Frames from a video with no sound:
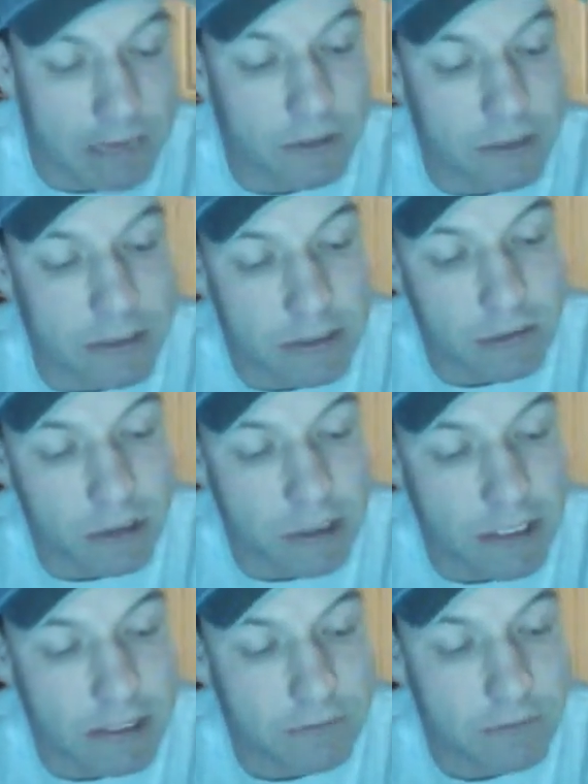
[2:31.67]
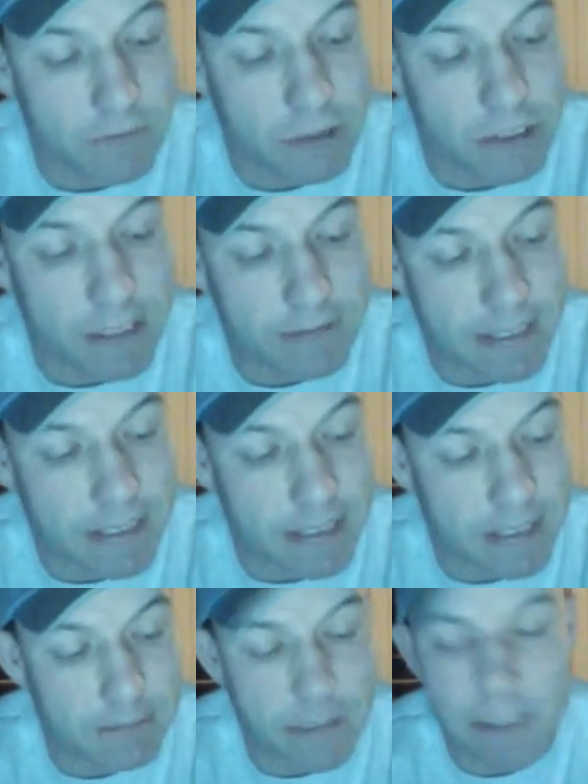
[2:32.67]
and was association with
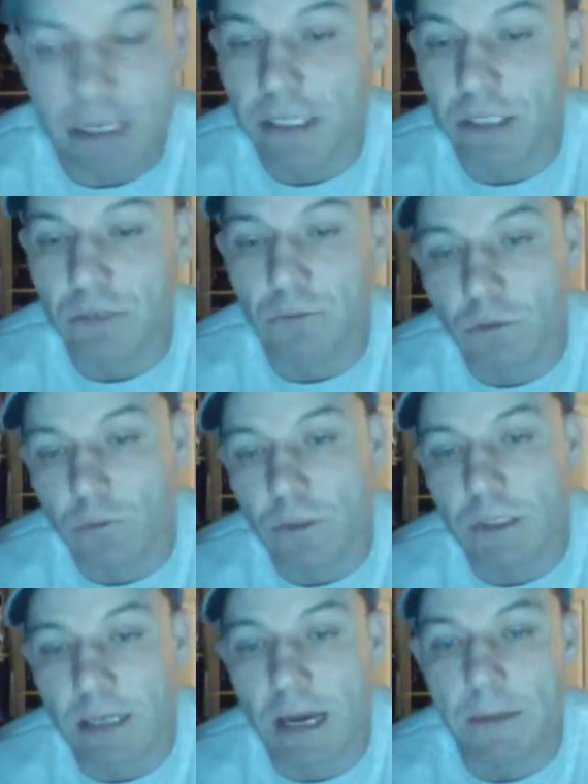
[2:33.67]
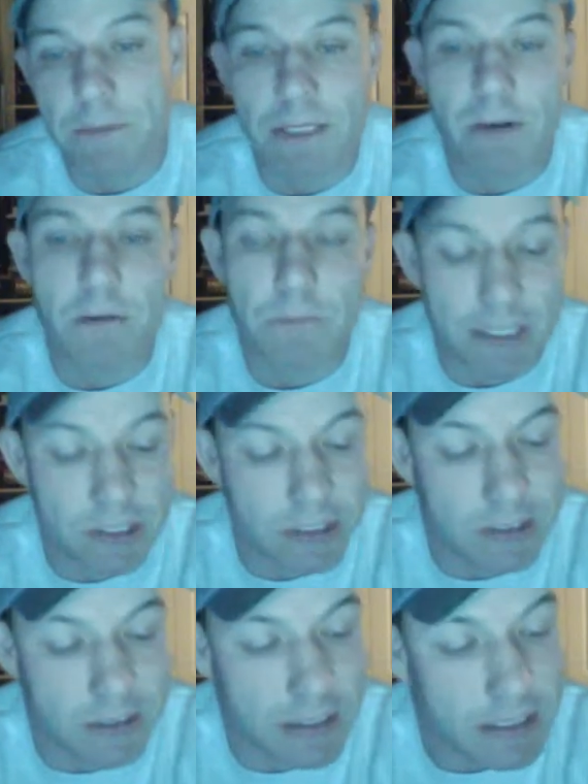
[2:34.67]
Cherokee Productions, which was a company owned by
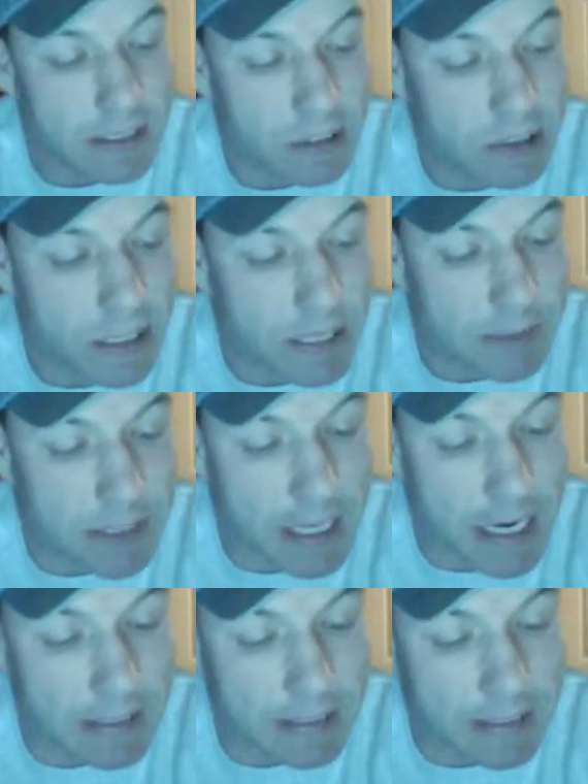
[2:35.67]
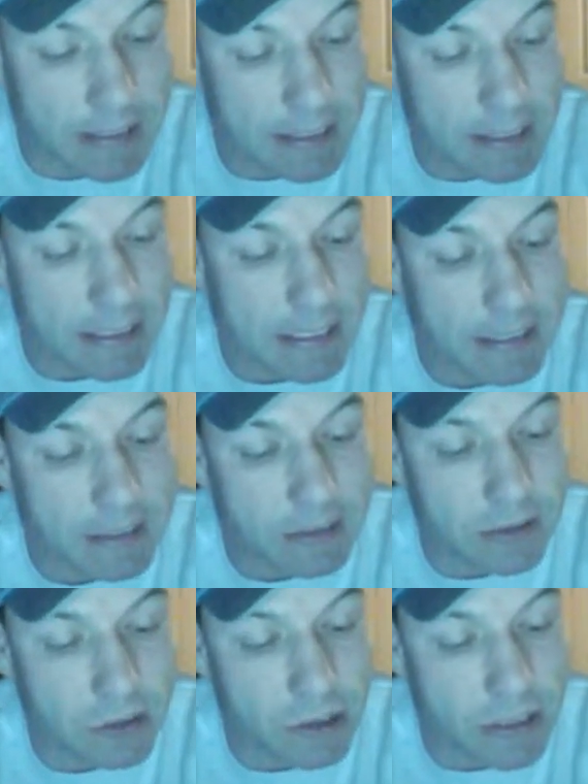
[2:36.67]
J James Gardner in
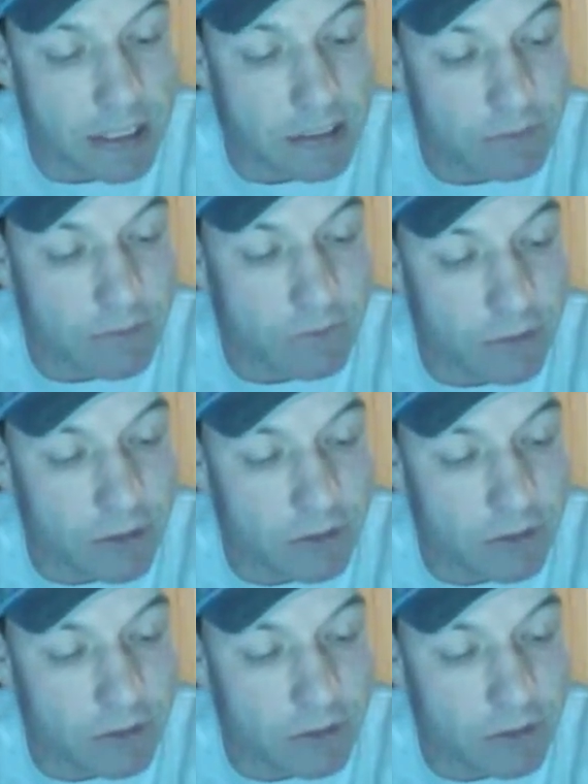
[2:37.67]
association with